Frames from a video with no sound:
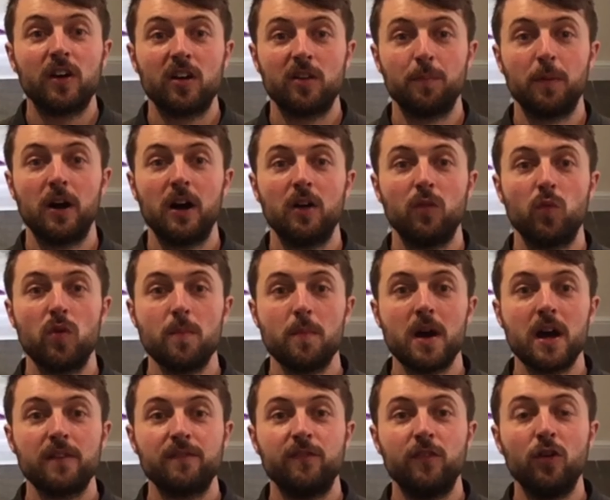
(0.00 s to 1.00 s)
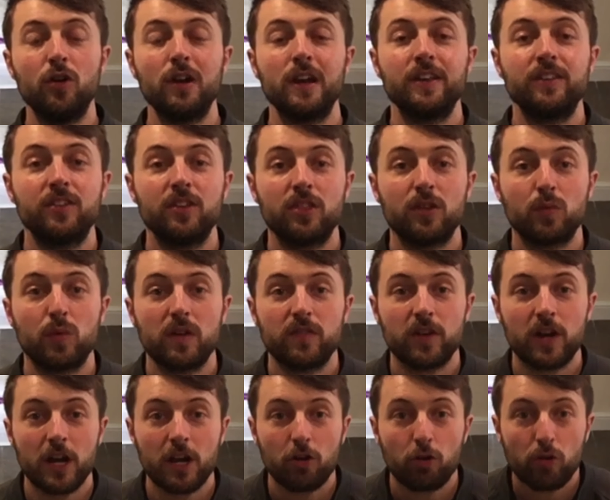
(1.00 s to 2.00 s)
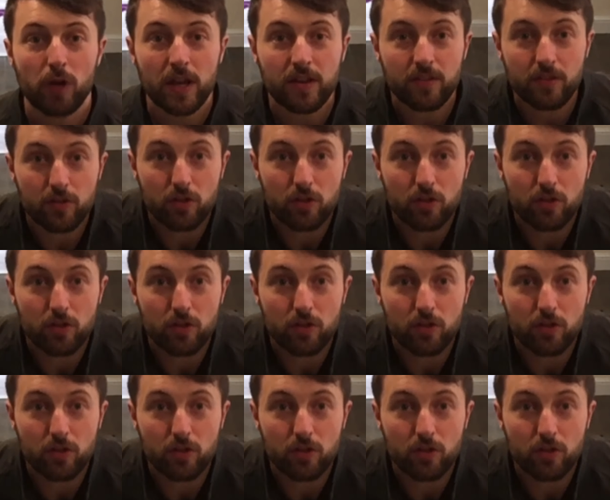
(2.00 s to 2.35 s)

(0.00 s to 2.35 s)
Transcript: apart, we might fall into the river and create an